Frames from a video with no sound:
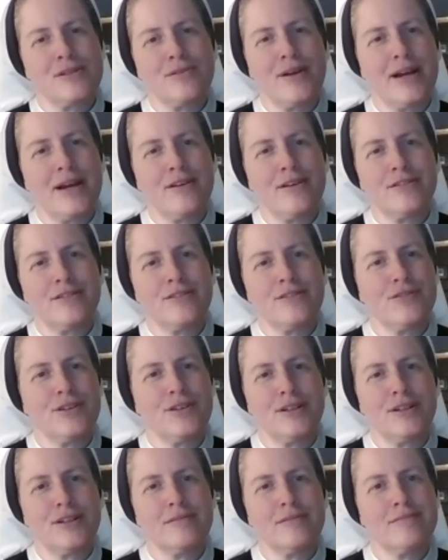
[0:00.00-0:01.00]
around
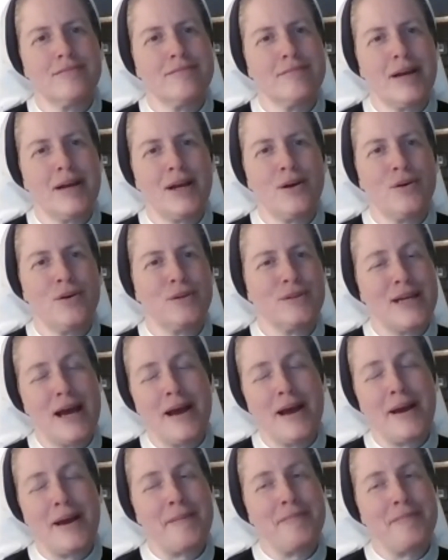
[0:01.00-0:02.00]
for my whole
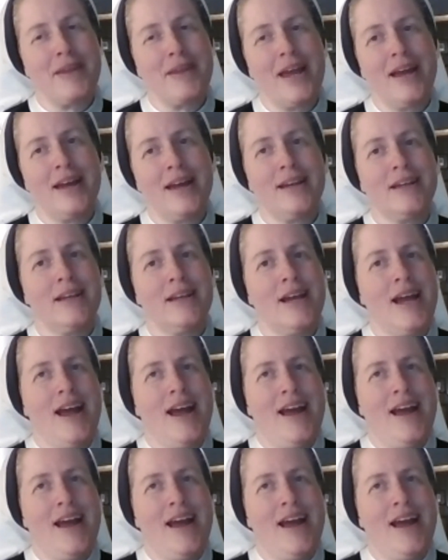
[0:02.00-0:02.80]
time, and